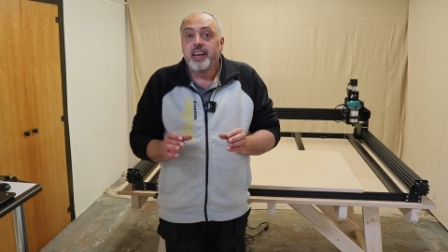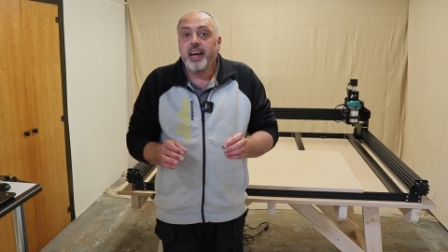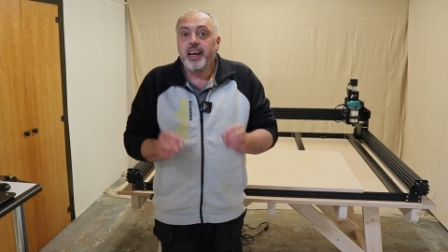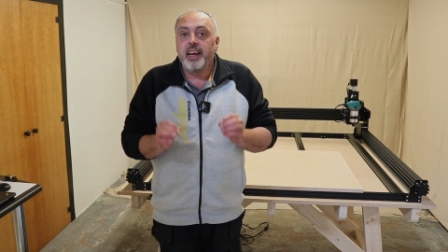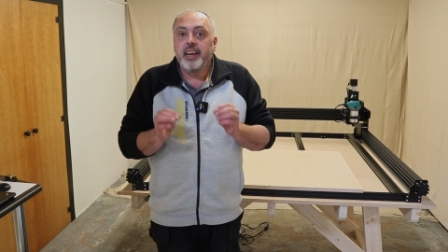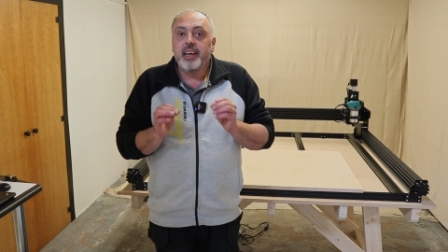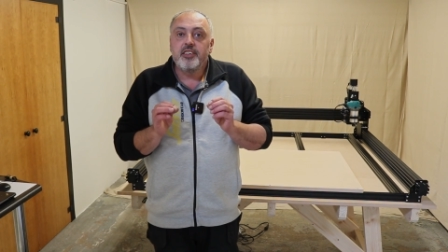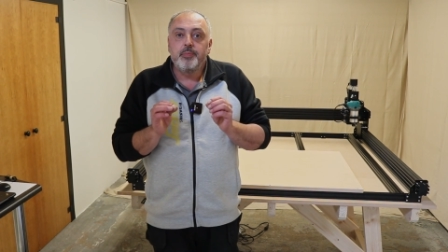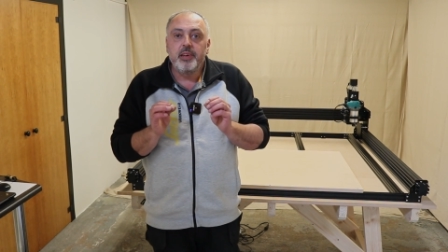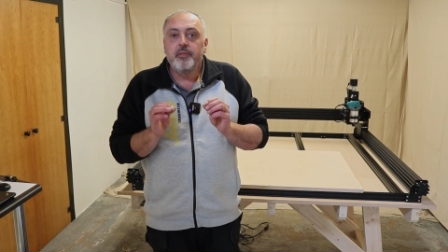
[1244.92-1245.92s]
that it
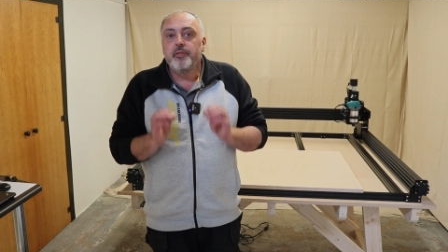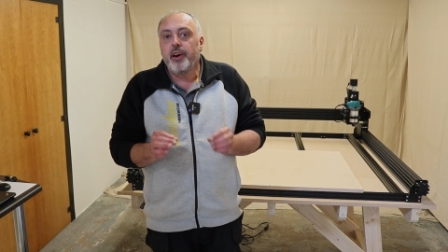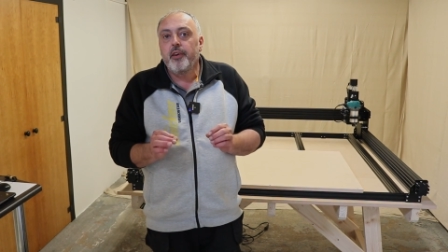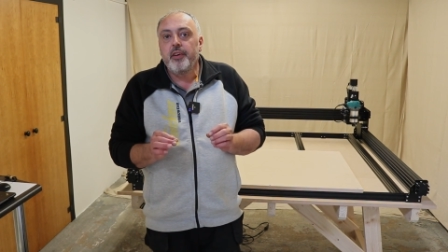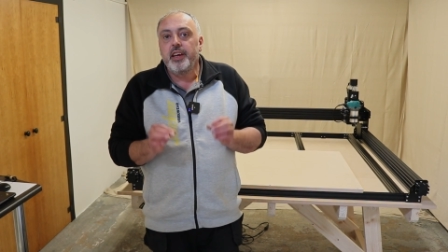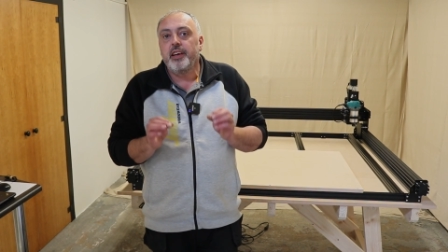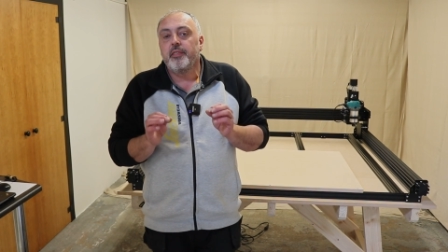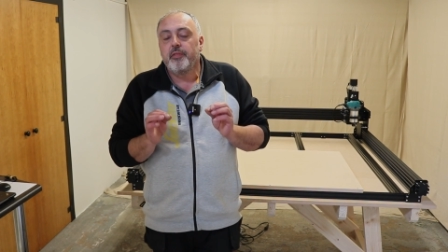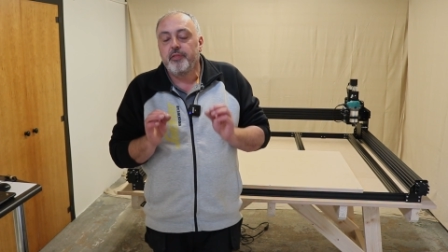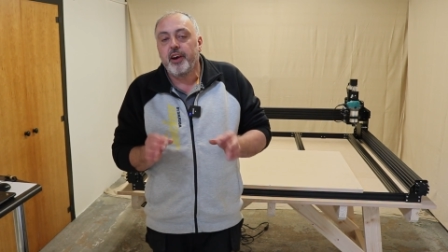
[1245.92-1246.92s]
has been very,
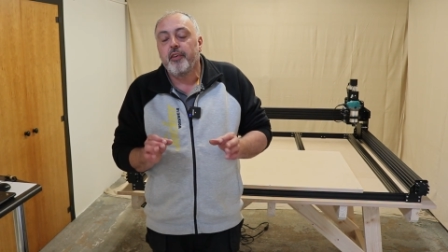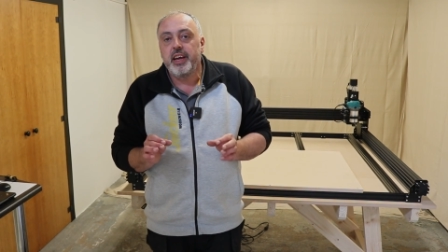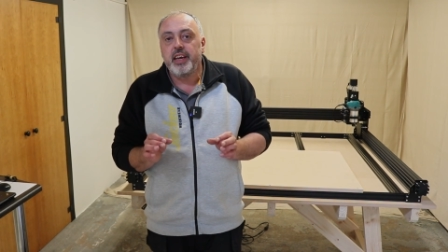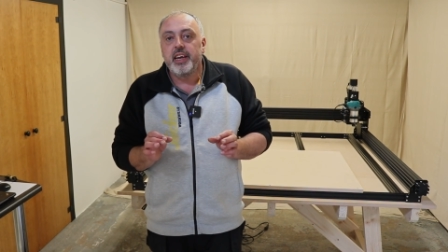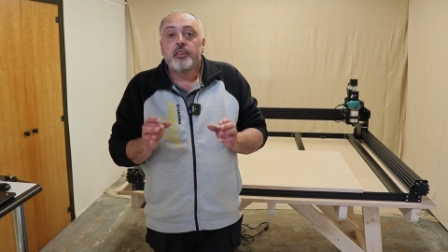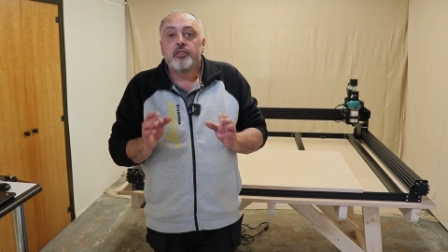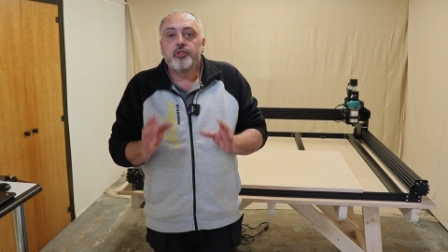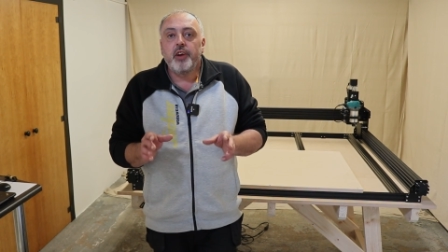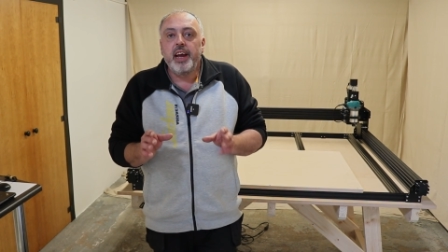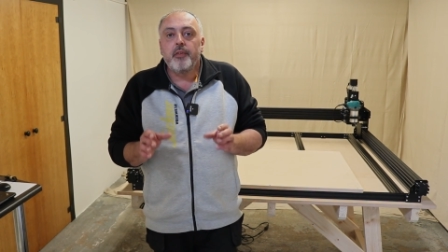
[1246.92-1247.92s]
very
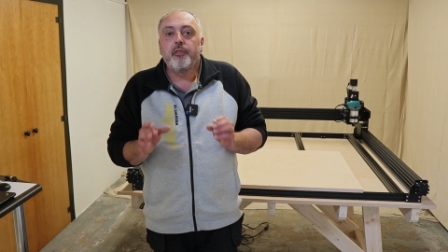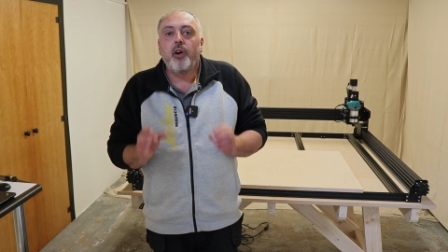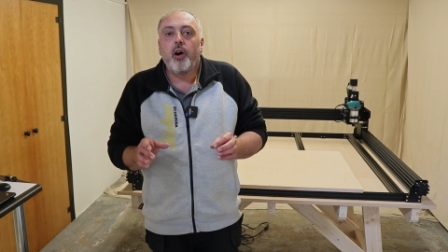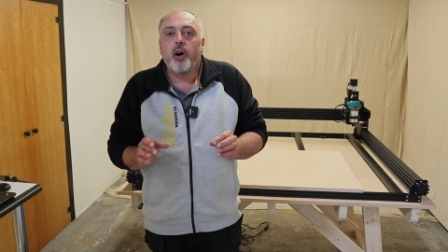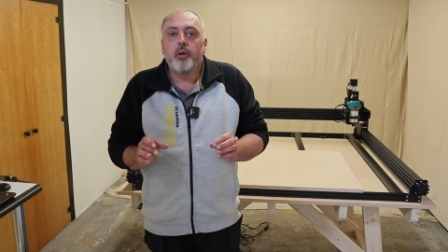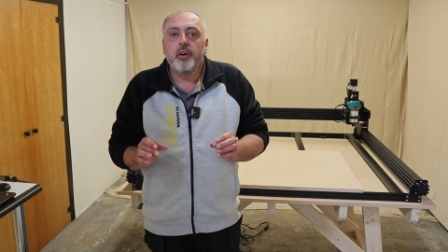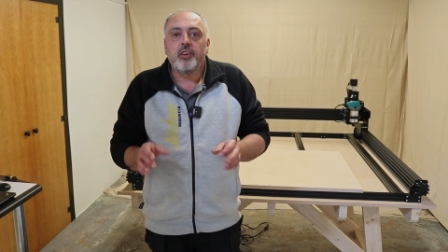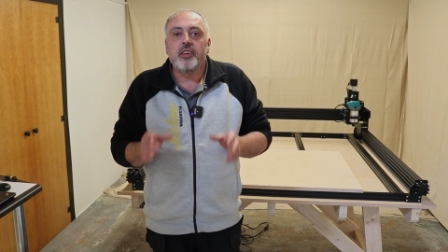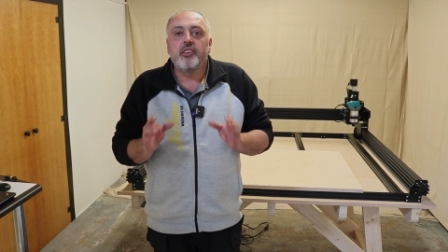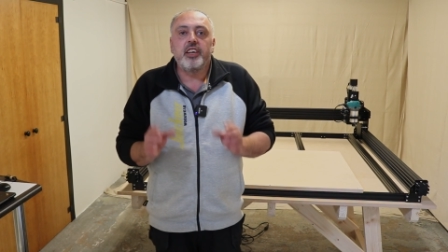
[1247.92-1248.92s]
straightforward,
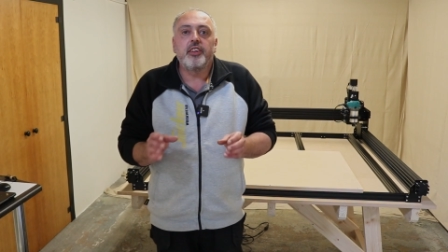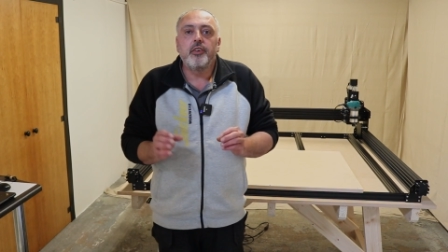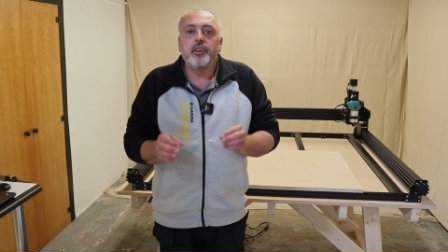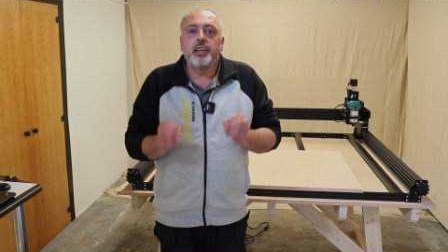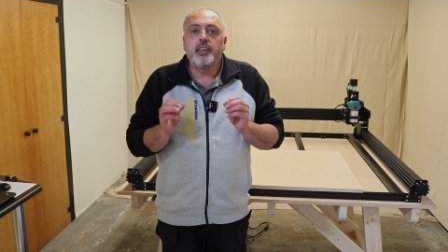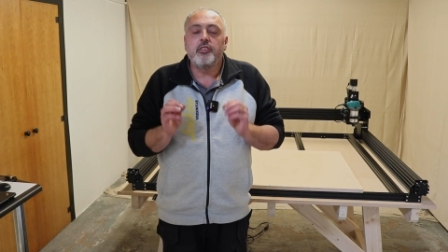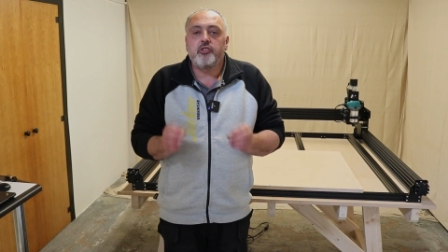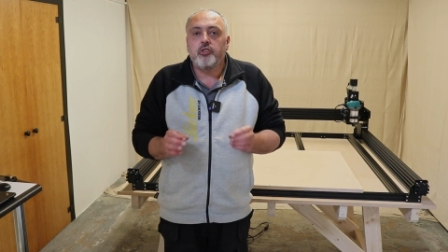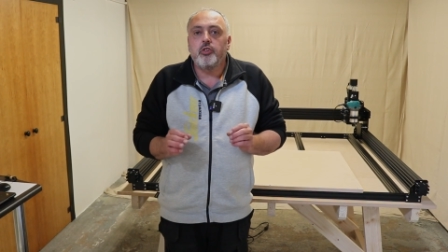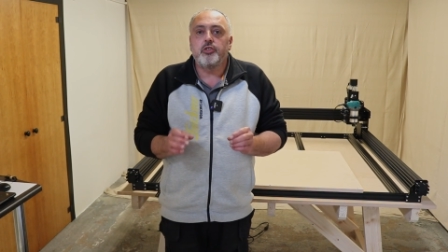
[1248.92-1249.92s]
considering the
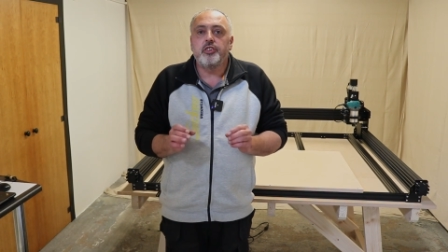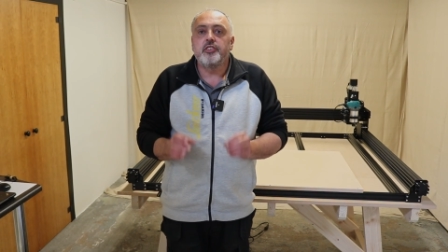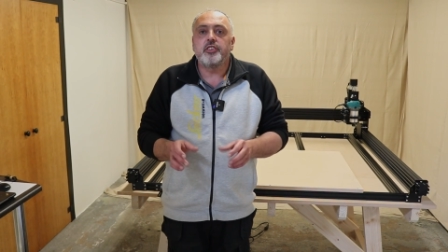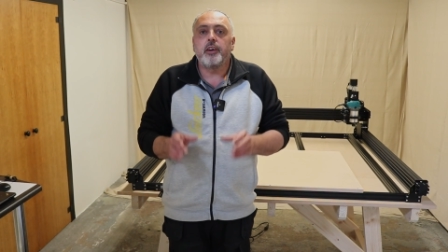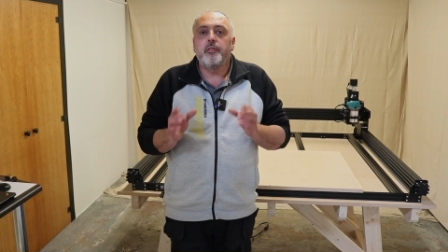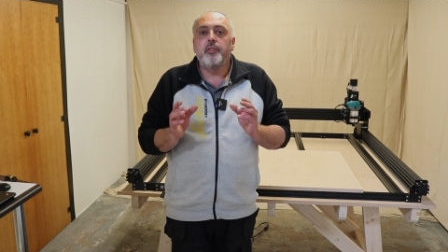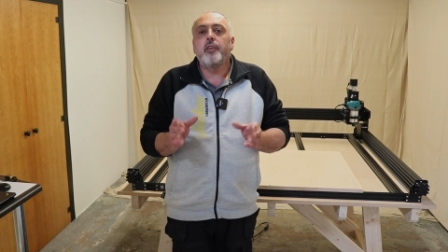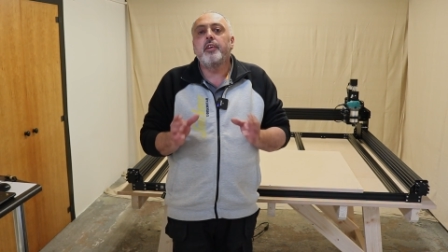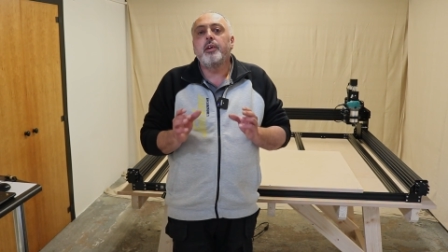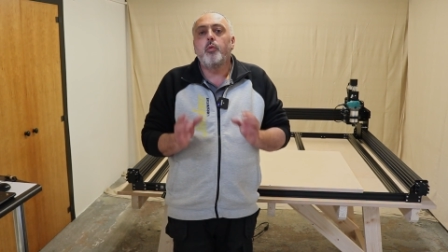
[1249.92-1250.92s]
instructions are
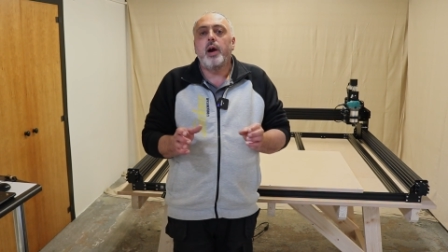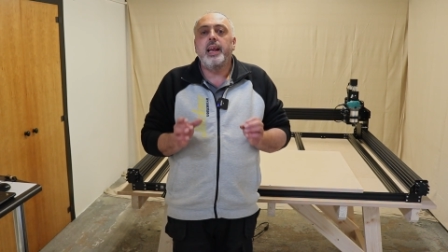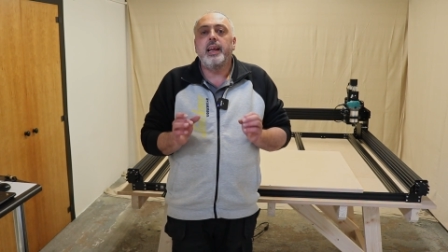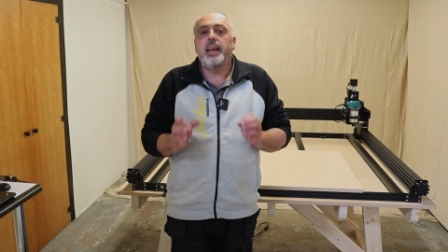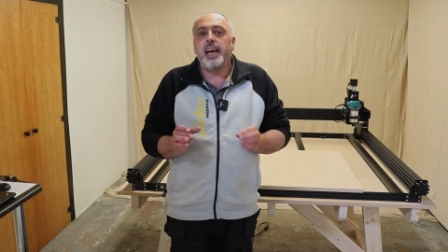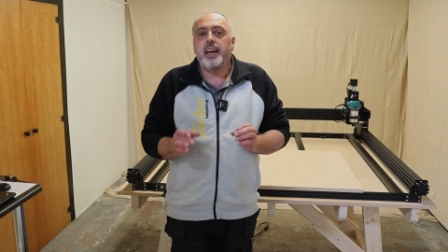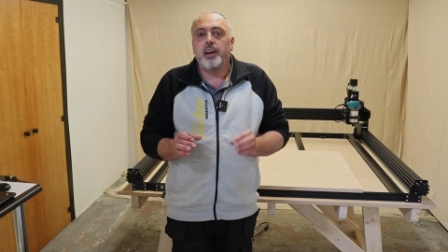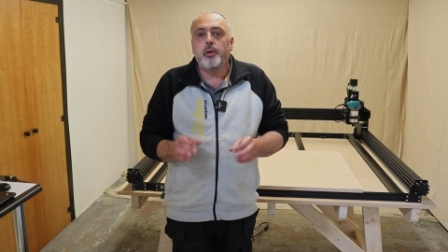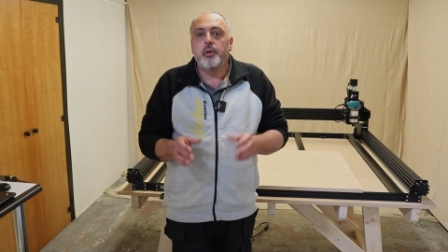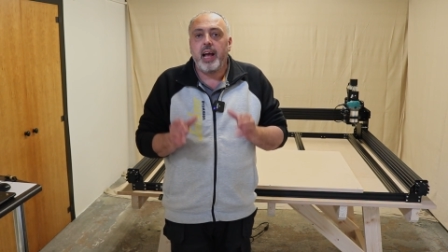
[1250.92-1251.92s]
very well laid
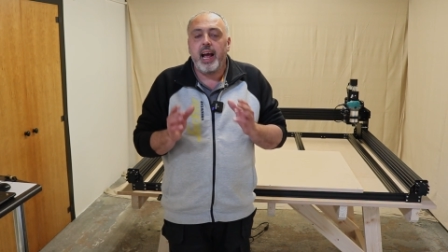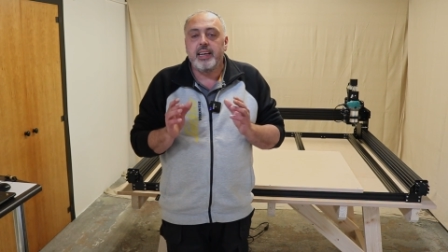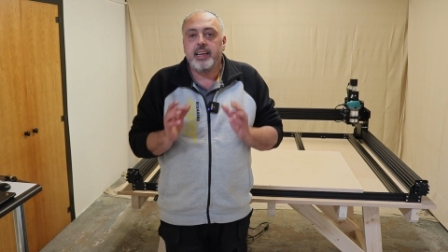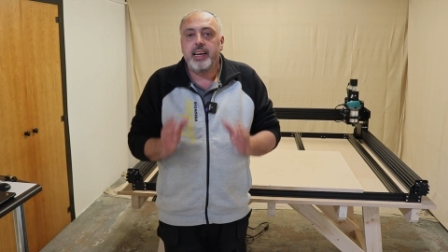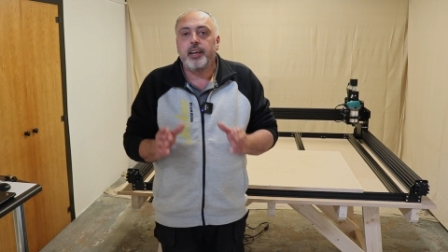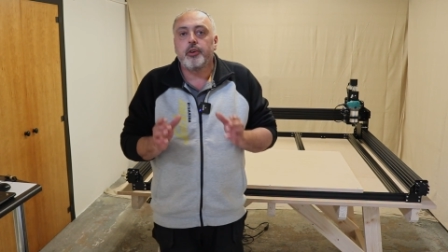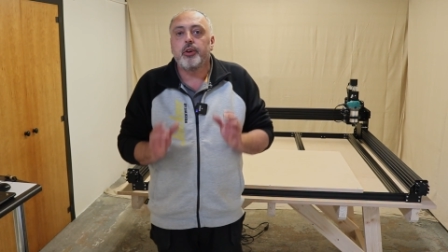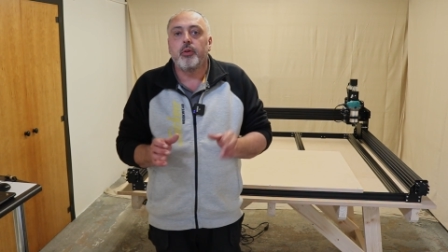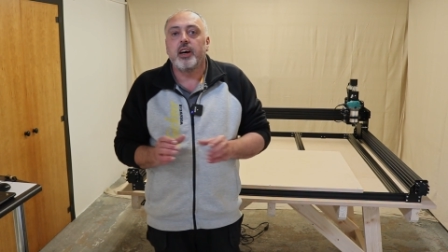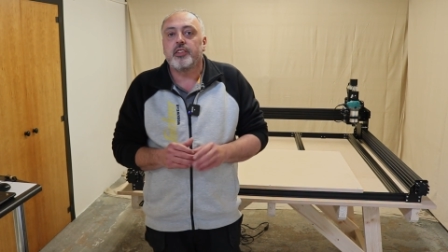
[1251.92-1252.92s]
out and clear
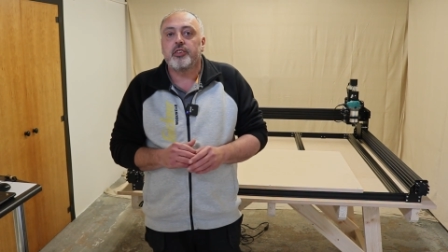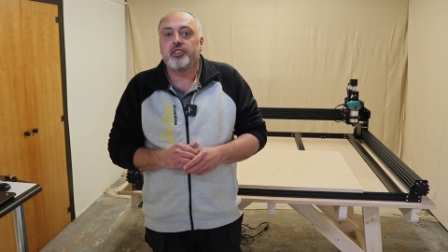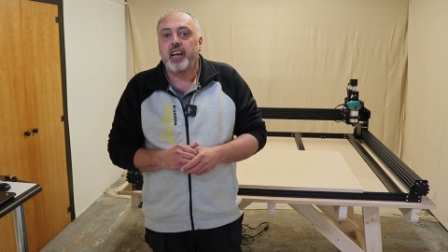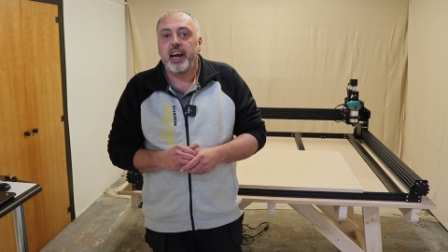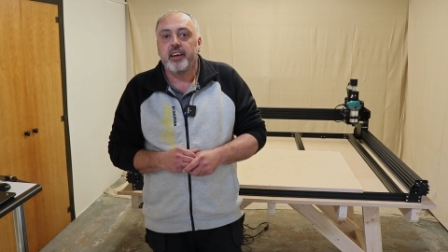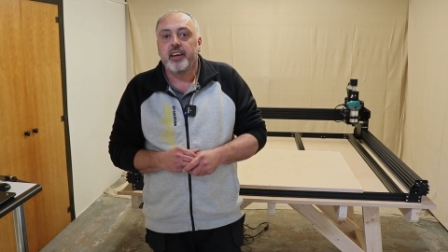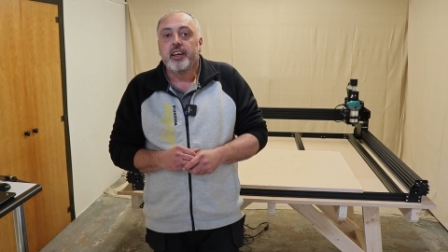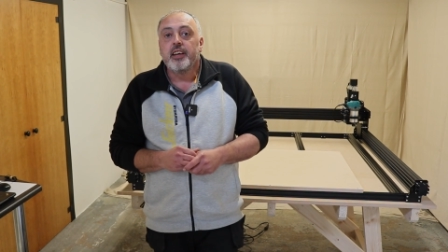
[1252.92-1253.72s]
to understand.